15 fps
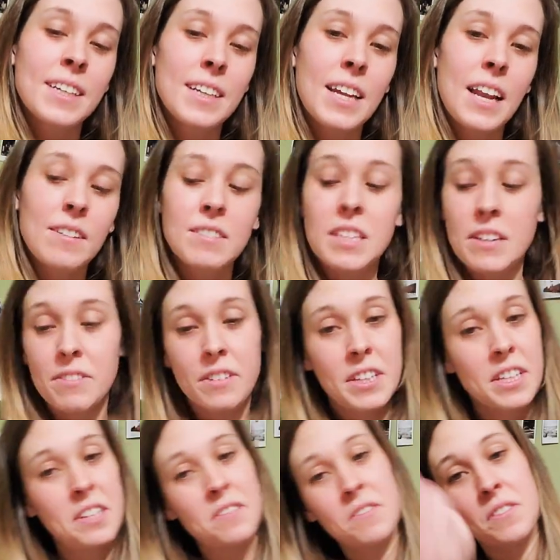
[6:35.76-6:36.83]
and I'll definitely
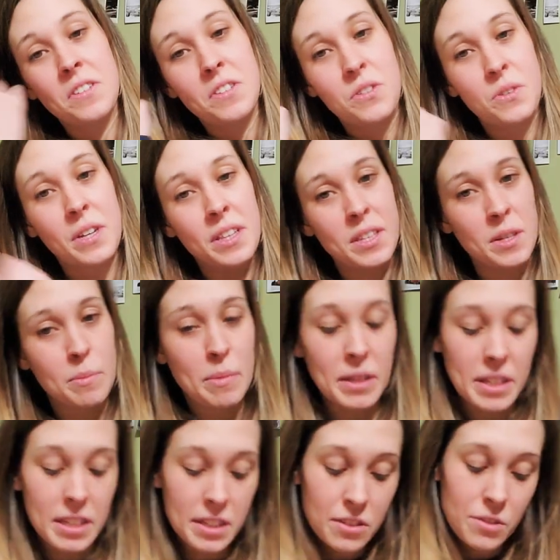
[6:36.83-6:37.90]
give you the strength and
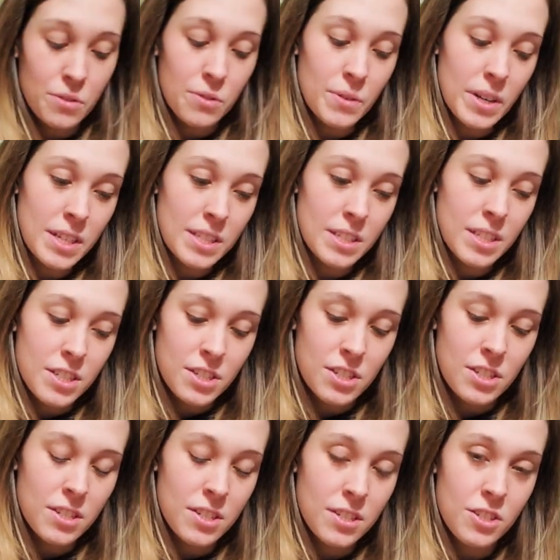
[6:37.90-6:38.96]
ability to do the rest. I
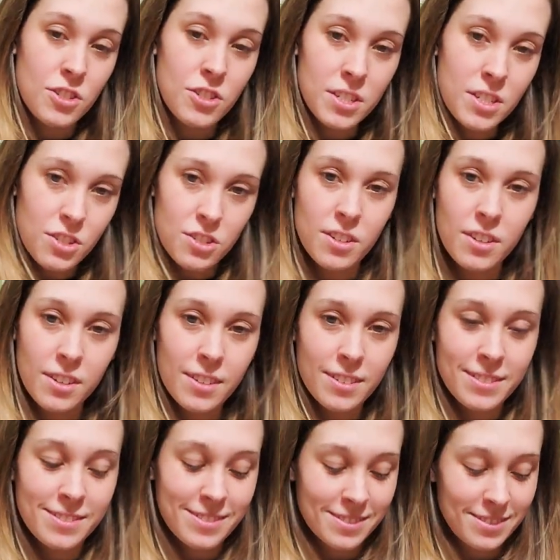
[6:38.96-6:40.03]
just need you to
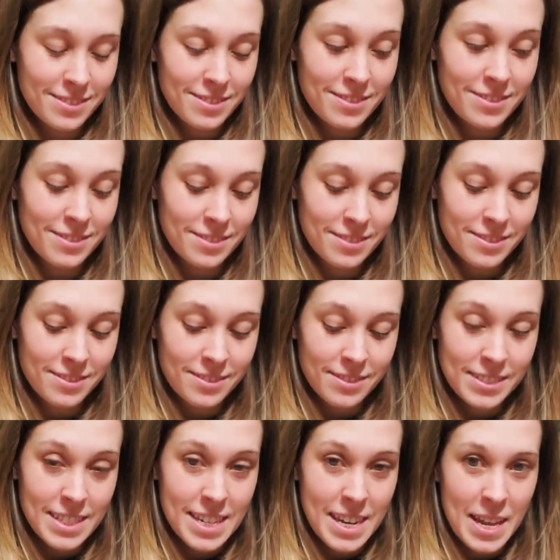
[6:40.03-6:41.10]

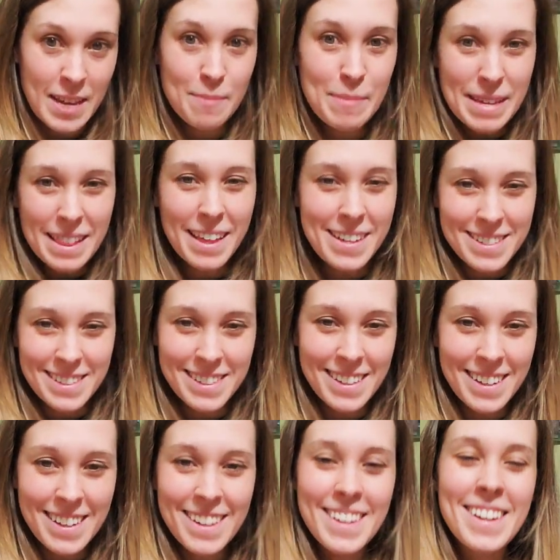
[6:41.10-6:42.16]
not be
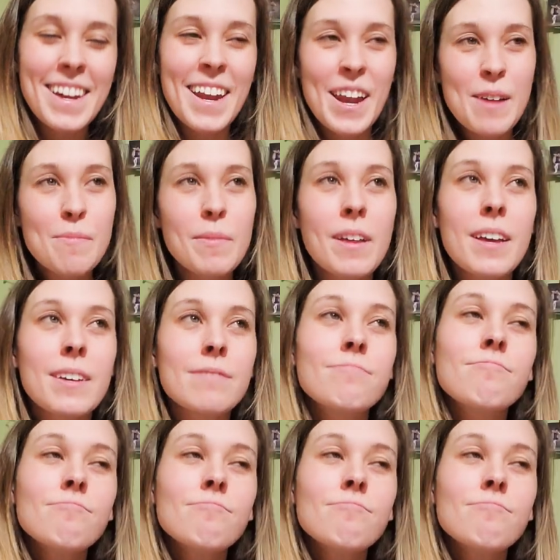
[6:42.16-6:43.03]
lazy. I'm like,